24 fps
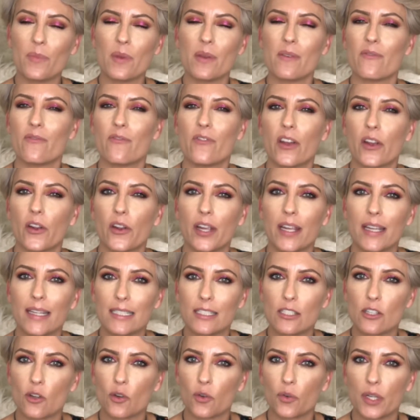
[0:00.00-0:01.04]
me
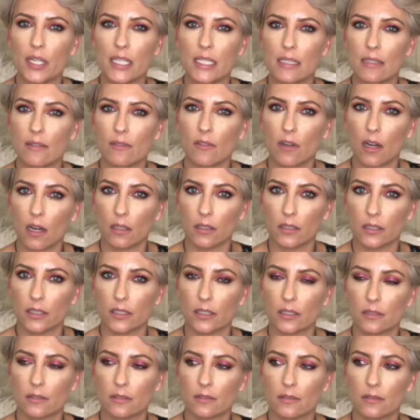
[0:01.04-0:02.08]
varying degrees of
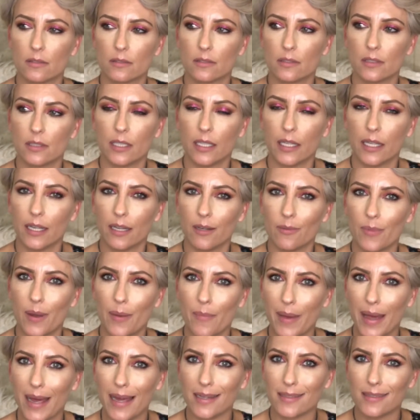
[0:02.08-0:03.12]
color in my
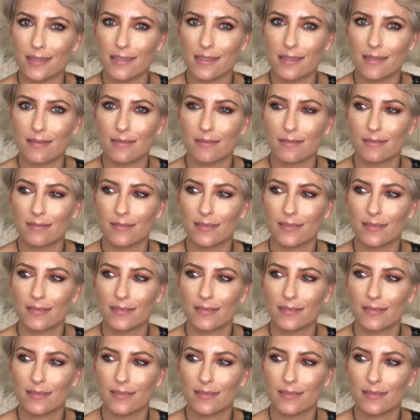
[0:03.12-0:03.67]
mats.